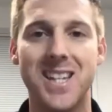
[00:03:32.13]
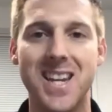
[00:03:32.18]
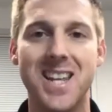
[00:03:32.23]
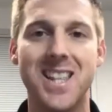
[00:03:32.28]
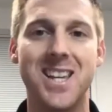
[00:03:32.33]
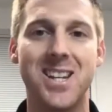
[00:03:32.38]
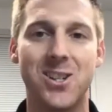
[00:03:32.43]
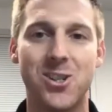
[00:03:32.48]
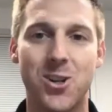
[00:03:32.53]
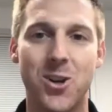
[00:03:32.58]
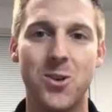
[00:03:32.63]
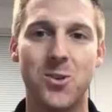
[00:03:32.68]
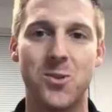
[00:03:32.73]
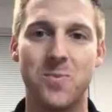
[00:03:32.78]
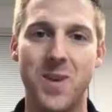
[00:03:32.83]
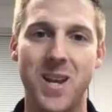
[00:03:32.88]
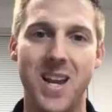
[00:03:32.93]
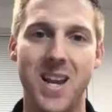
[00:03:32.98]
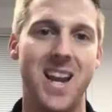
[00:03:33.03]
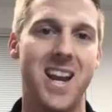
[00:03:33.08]
that chose
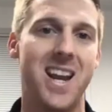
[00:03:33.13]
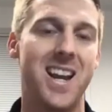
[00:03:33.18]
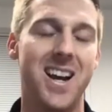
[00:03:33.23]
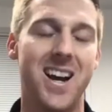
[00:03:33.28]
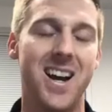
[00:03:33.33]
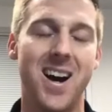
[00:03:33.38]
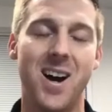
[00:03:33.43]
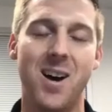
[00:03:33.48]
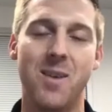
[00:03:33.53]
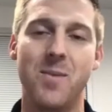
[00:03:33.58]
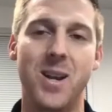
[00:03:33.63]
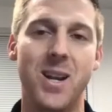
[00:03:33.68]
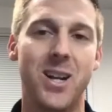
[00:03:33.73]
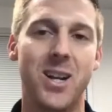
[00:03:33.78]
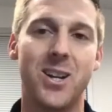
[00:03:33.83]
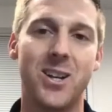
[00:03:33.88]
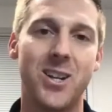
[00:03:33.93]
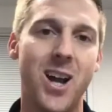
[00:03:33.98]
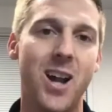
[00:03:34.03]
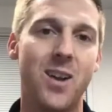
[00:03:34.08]
me, um, and it
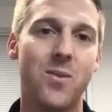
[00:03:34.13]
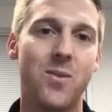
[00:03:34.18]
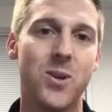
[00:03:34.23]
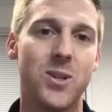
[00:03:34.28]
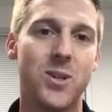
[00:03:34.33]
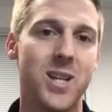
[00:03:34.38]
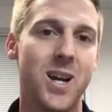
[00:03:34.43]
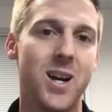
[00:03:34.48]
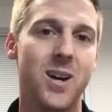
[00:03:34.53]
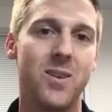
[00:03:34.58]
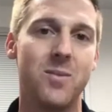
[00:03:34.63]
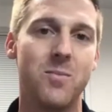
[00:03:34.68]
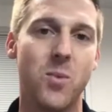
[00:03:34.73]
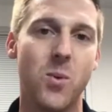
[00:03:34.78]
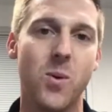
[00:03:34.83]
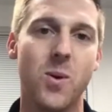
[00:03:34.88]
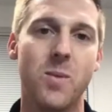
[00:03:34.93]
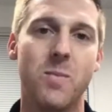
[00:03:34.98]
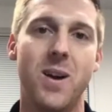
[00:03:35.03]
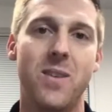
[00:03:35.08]
could not have worked out
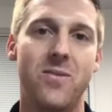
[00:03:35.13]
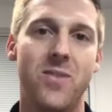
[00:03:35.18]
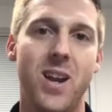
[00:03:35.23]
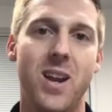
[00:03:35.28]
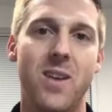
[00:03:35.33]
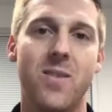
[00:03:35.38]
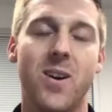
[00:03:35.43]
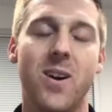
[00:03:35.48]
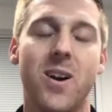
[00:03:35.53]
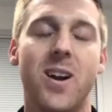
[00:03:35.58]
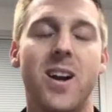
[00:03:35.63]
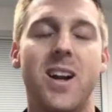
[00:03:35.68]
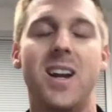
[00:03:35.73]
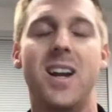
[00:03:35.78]
more in my favor.